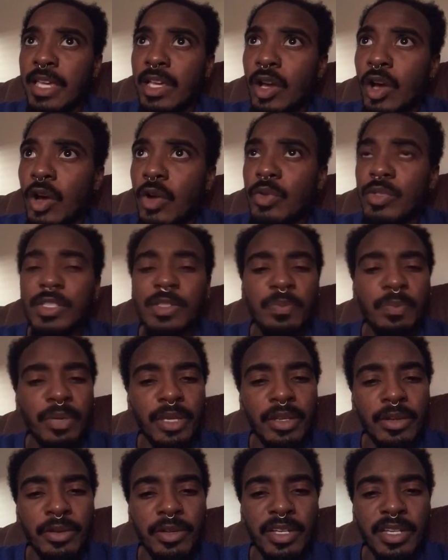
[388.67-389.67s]

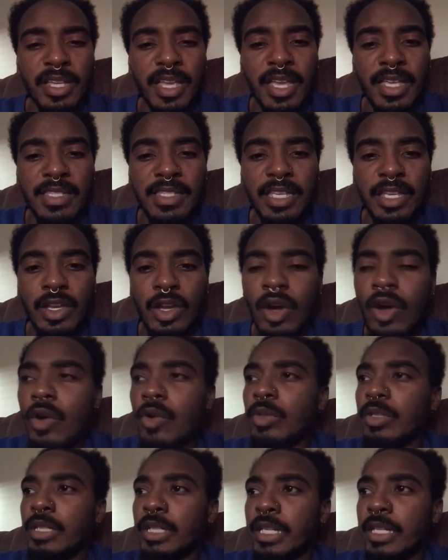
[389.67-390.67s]
co-spirit, as a
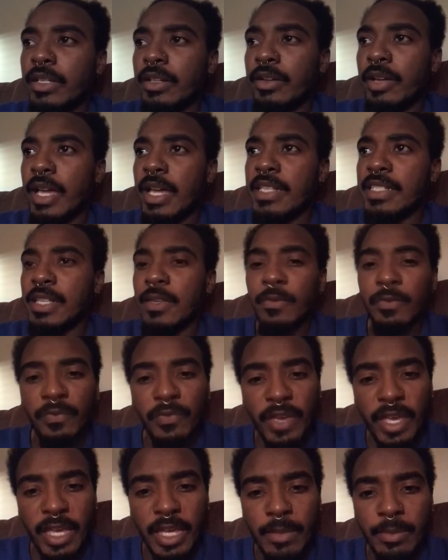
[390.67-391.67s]
co-leader, as a
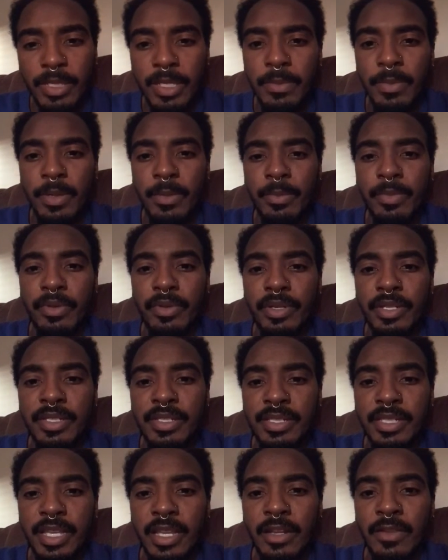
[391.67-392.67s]
family member,
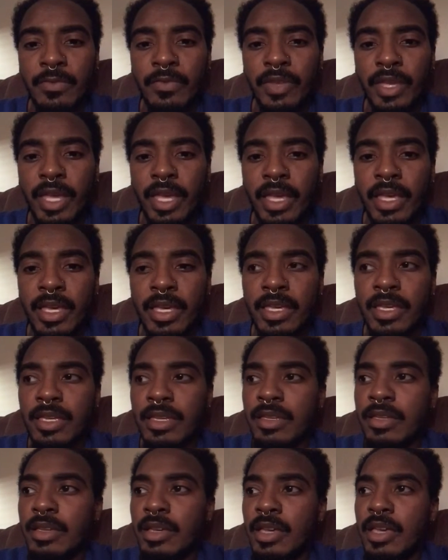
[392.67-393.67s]
instead of
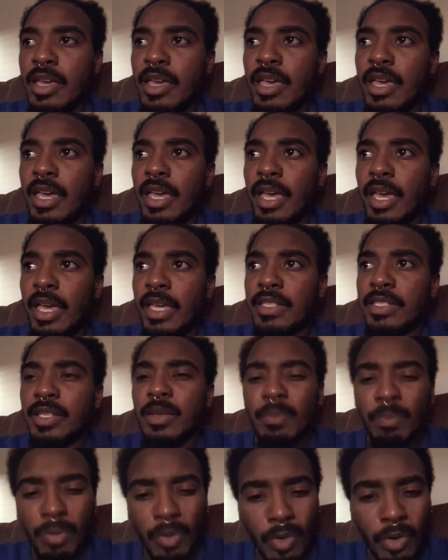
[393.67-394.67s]
a
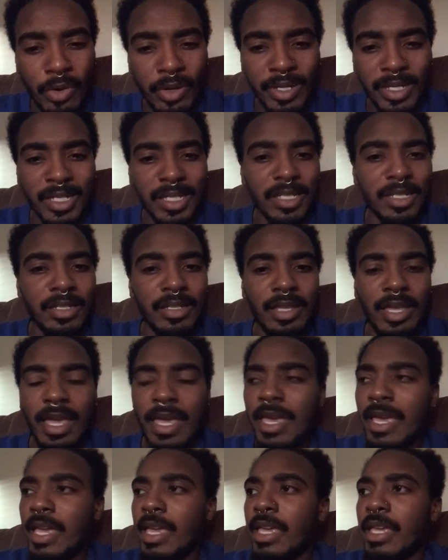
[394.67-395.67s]
subordinate,
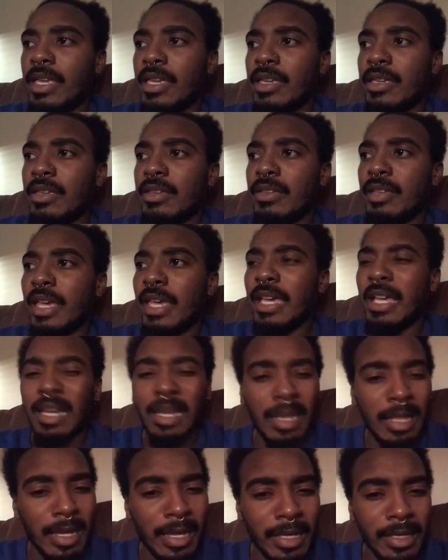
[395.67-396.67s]
a
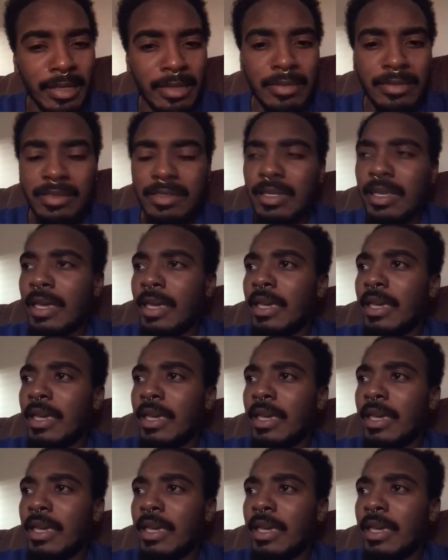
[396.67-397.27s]
client,